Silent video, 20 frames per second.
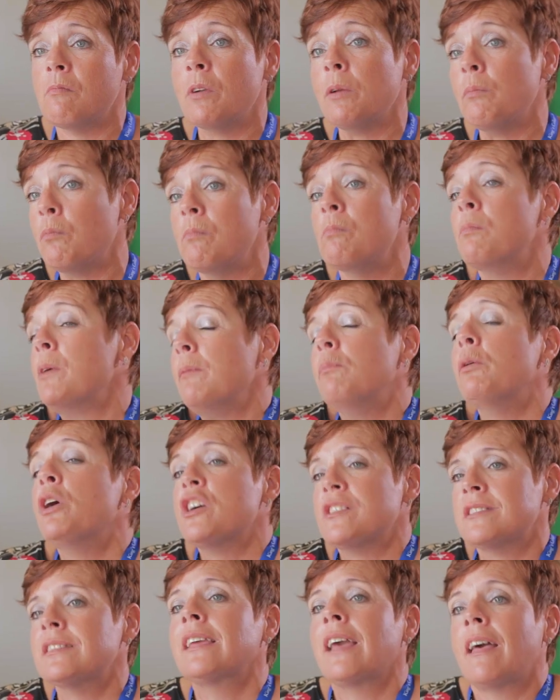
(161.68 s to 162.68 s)
We
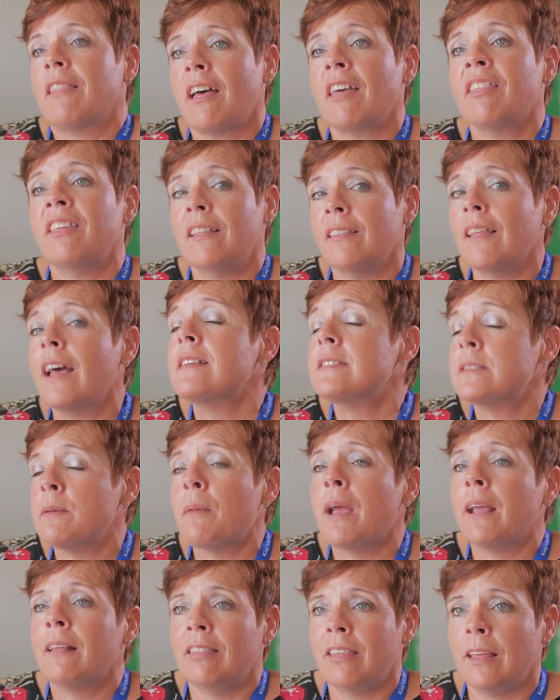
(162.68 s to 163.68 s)
work together. I think that's the
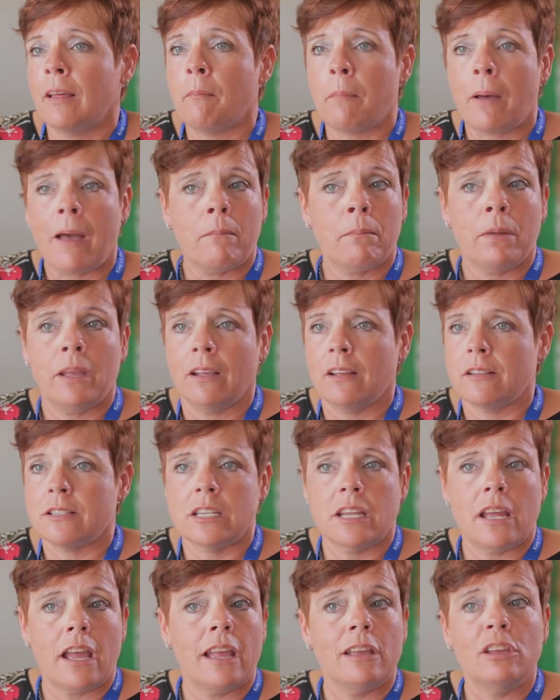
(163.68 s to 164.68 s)
main thing about being a
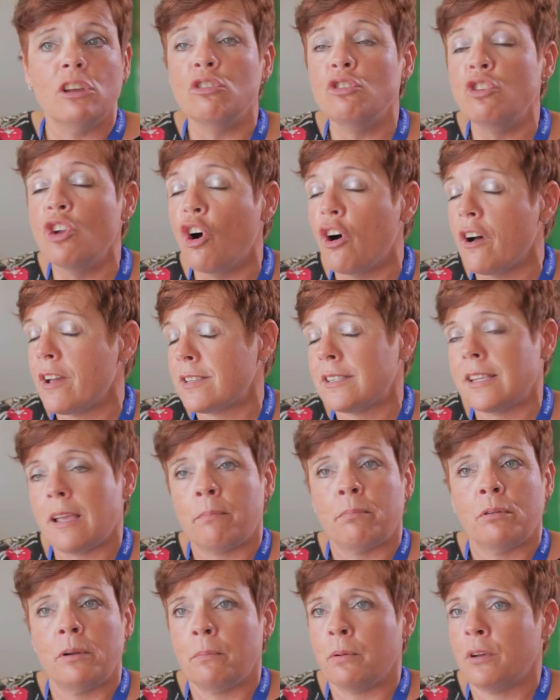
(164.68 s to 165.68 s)
TA. You're not a
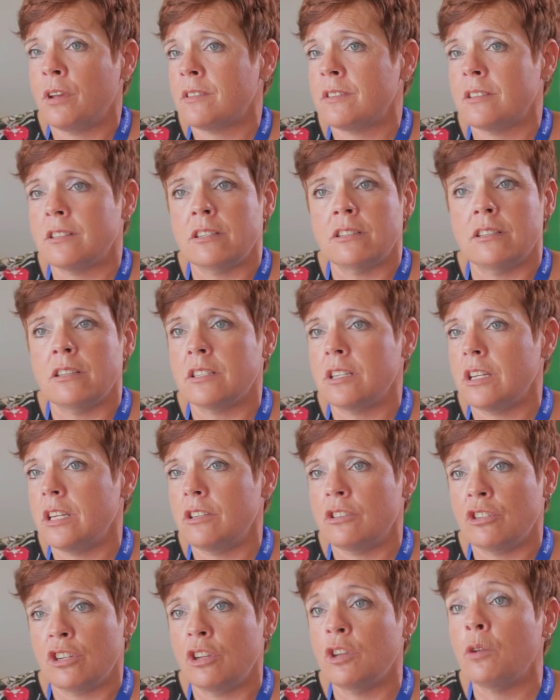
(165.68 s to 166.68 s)
separate person to the
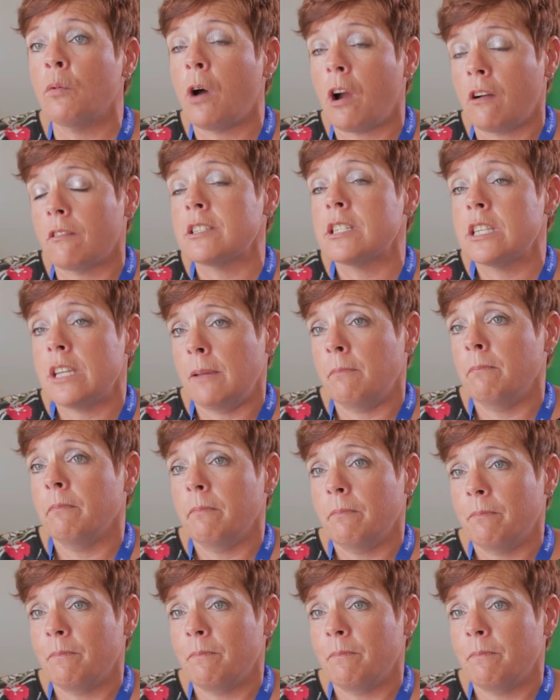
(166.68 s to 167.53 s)
teacher. You are a team.